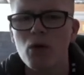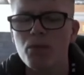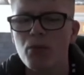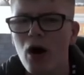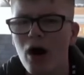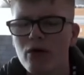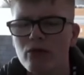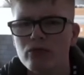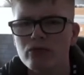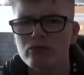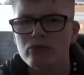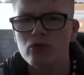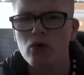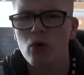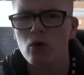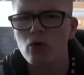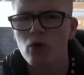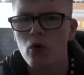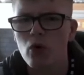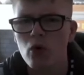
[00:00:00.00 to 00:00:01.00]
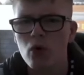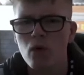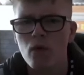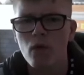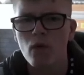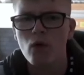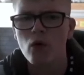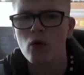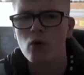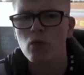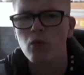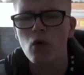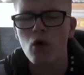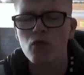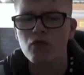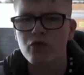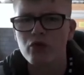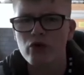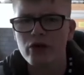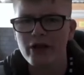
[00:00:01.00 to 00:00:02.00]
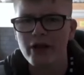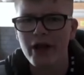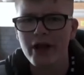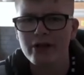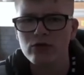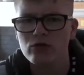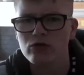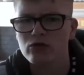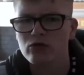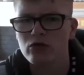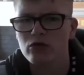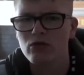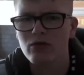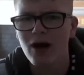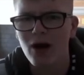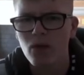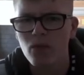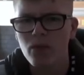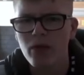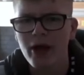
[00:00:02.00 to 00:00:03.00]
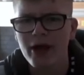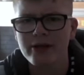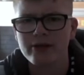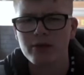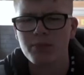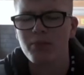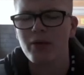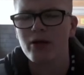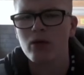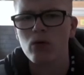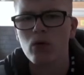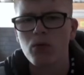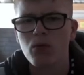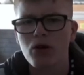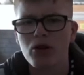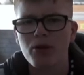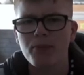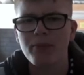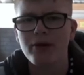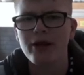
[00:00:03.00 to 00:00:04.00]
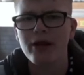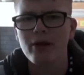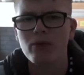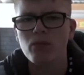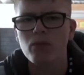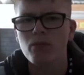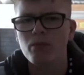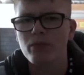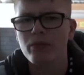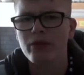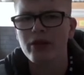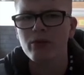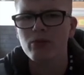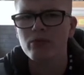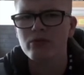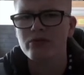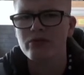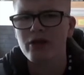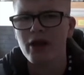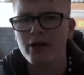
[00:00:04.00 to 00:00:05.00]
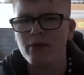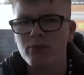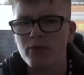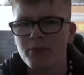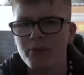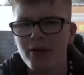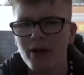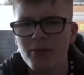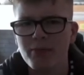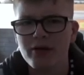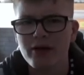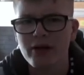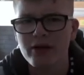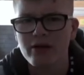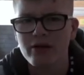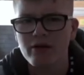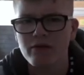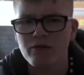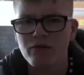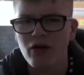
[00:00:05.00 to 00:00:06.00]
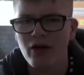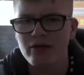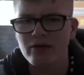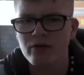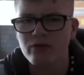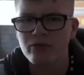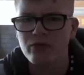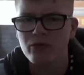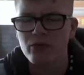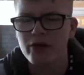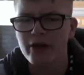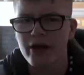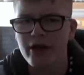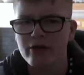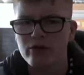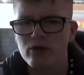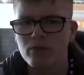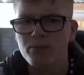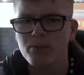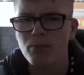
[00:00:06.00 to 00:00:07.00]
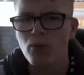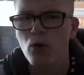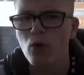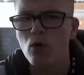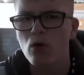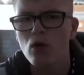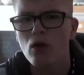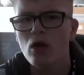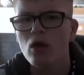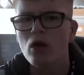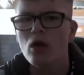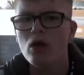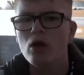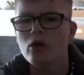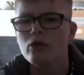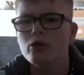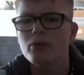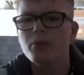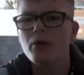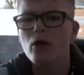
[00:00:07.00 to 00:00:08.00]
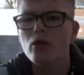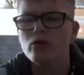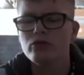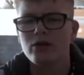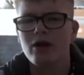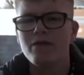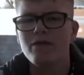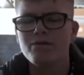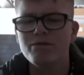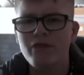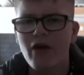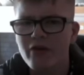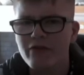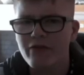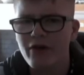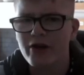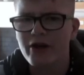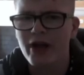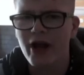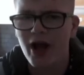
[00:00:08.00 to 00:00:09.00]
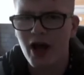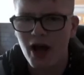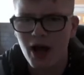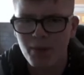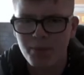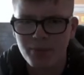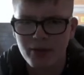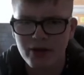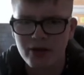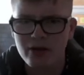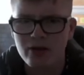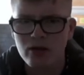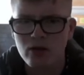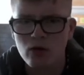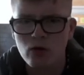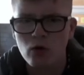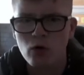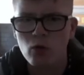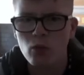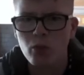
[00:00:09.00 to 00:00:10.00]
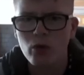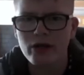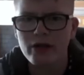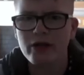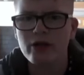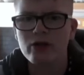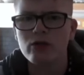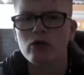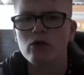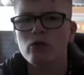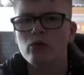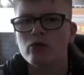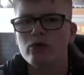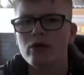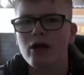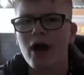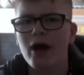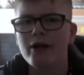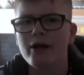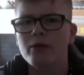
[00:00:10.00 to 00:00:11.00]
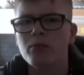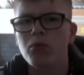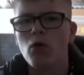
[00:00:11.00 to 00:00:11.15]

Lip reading: But I don't know what free agents are out there to pick up at the minute. He was saying we maybe need a defender free agent. But to be honest, I'm very, very happy with these two signings.